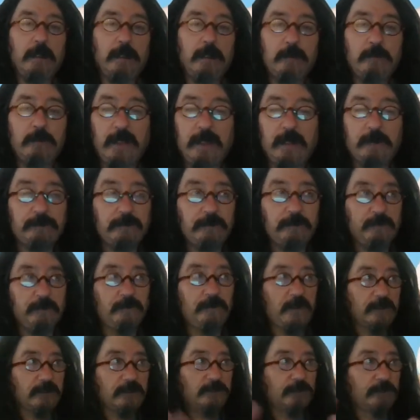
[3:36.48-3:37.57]
We have
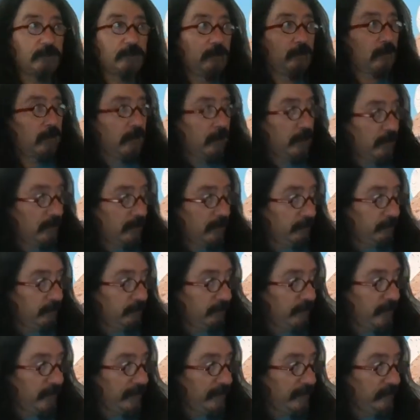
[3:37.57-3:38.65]
virtual
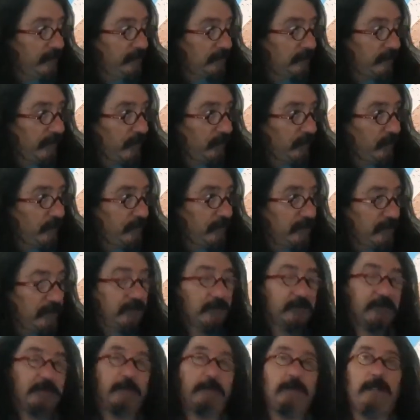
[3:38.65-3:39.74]
values about what it
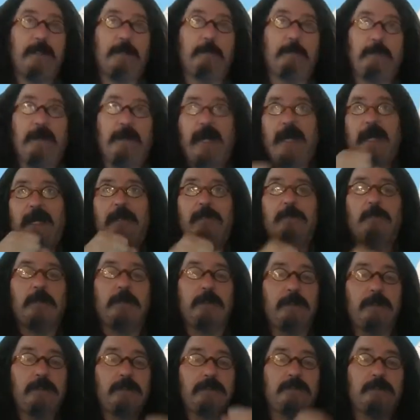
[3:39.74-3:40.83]
is to be a man, what
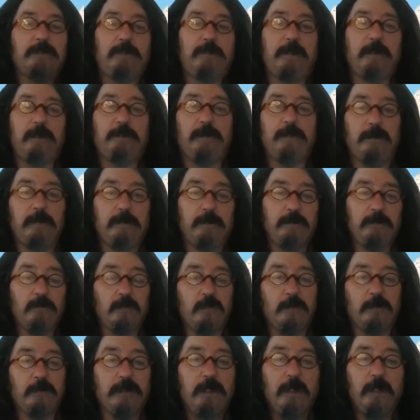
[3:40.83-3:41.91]
it is to be a
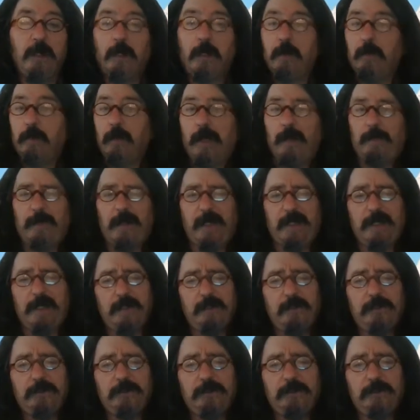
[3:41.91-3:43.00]
woman. Am I
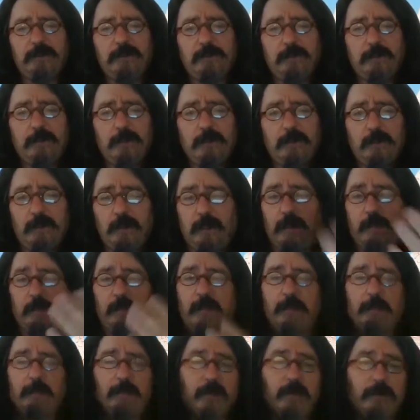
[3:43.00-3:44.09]
English? Am
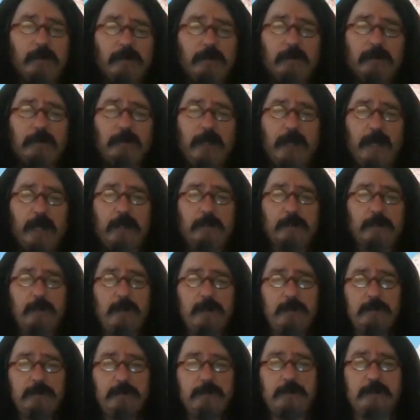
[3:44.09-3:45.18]
I American? How do I
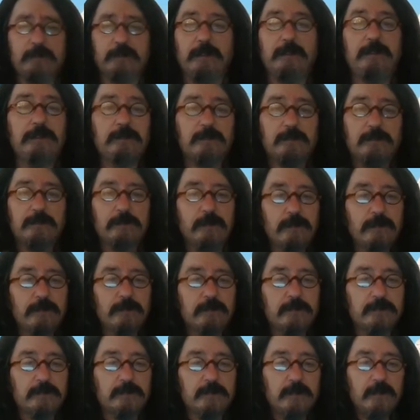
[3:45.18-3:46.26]
do this? And
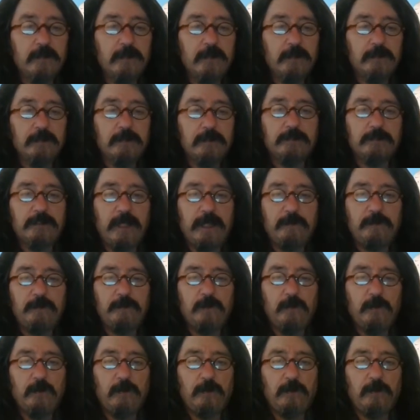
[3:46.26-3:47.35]
it's the same
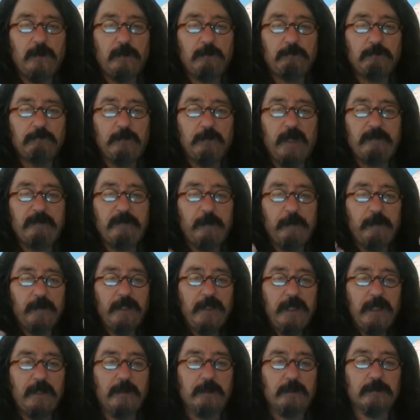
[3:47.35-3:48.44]
for
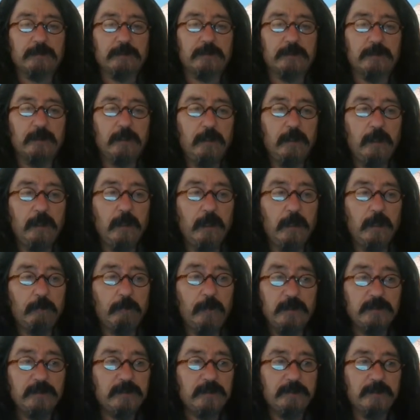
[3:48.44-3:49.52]
everybody else.
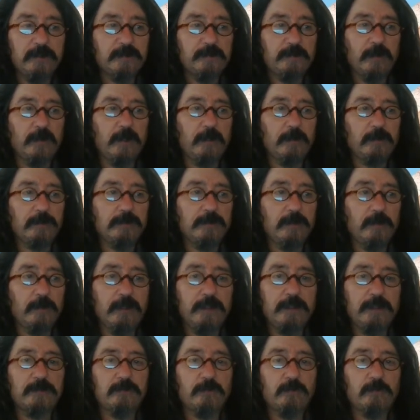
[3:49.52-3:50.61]
Most of us belong to at
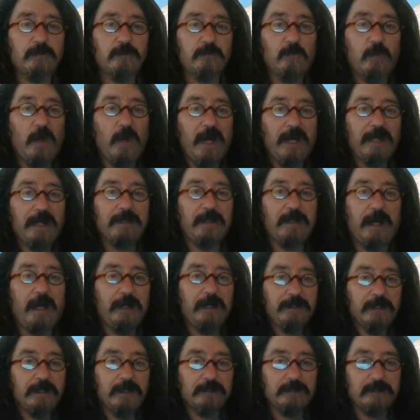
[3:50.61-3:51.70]
least one
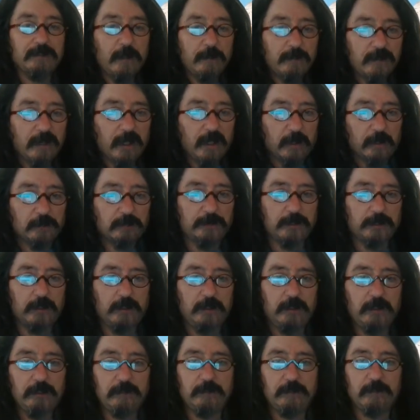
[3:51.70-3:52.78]
other
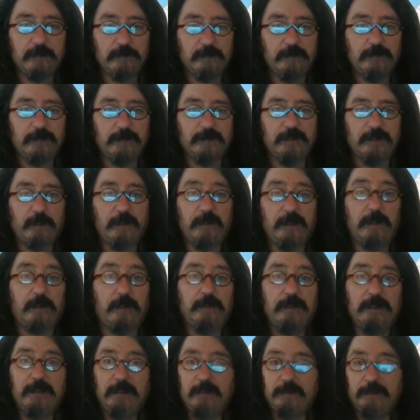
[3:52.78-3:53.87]
subculture. We're
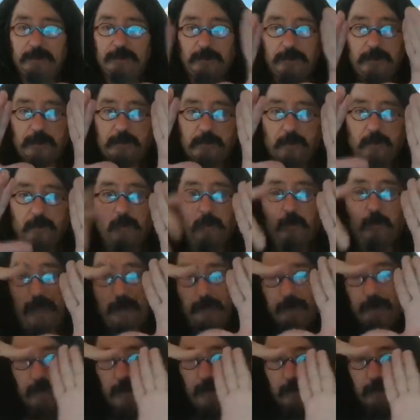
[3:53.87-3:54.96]
not general
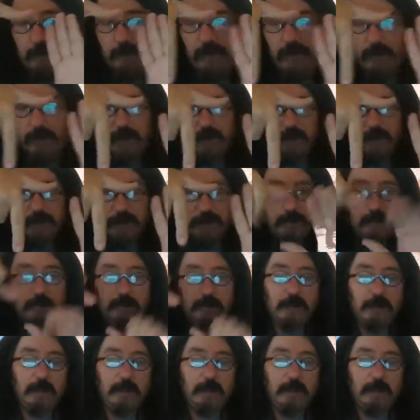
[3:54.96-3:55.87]
white bread American.